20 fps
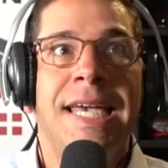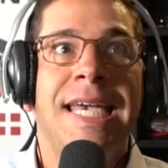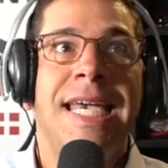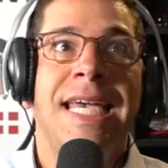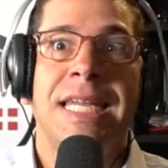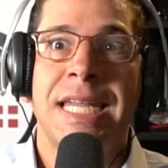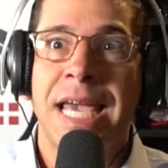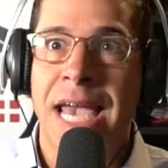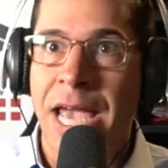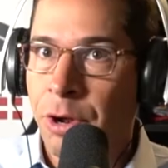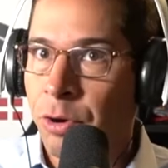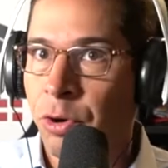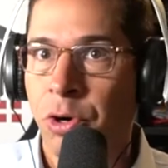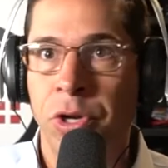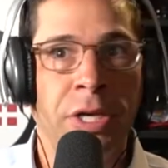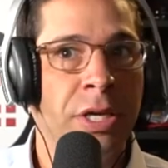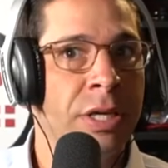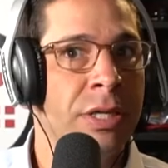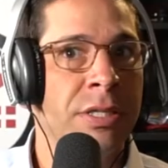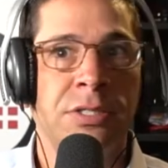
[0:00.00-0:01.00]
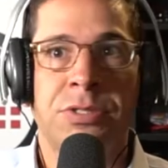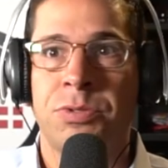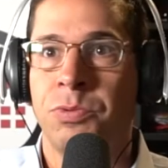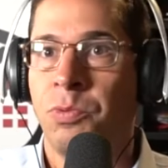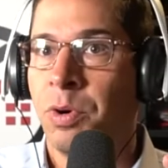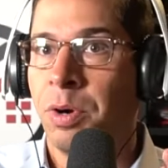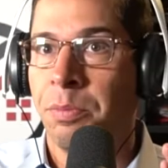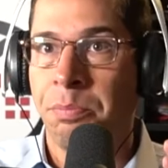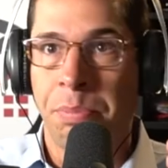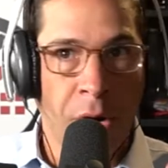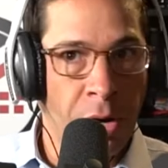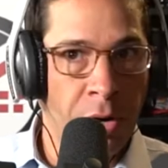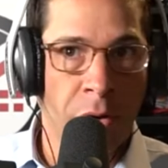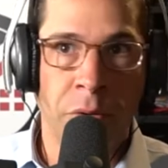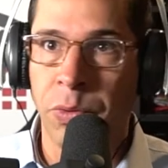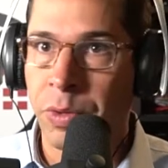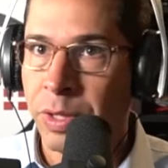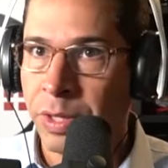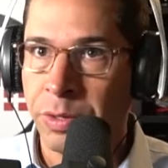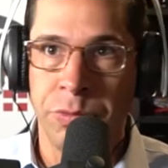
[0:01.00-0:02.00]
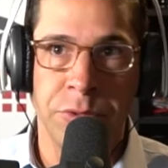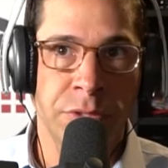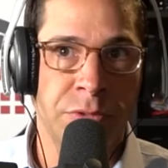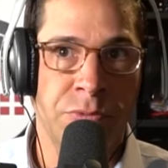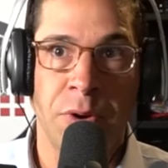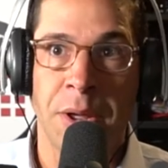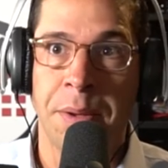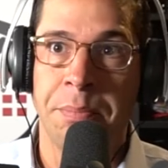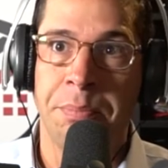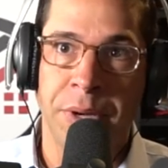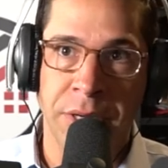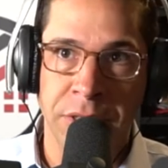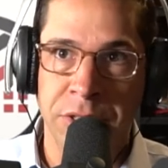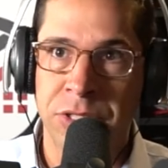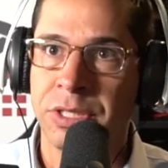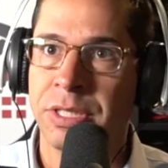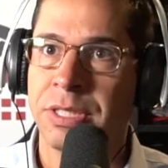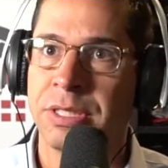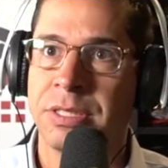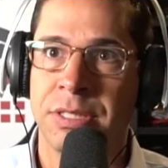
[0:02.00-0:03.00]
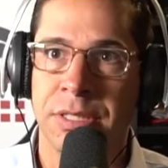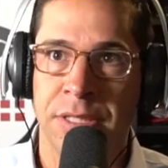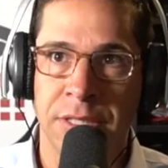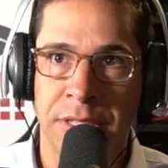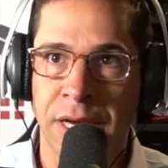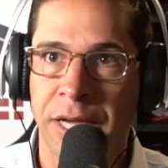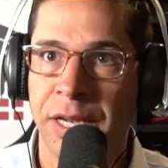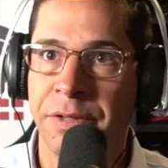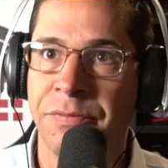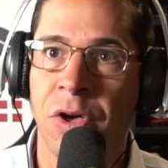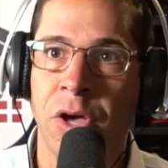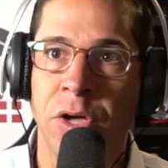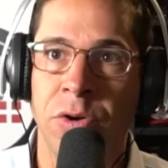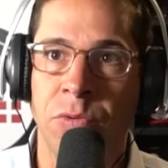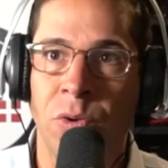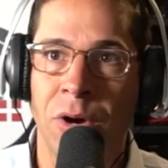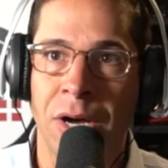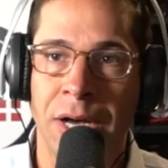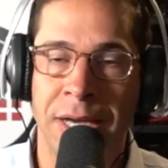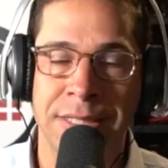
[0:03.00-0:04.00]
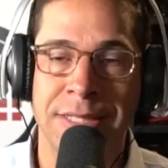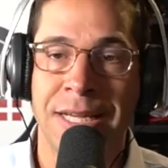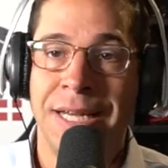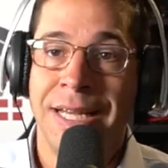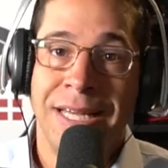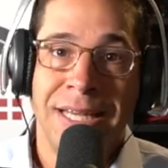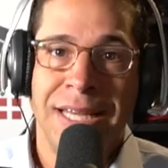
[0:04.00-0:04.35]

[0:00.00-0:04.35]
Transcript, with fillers: in areas where borrowing was rambunctious and kind of unwise.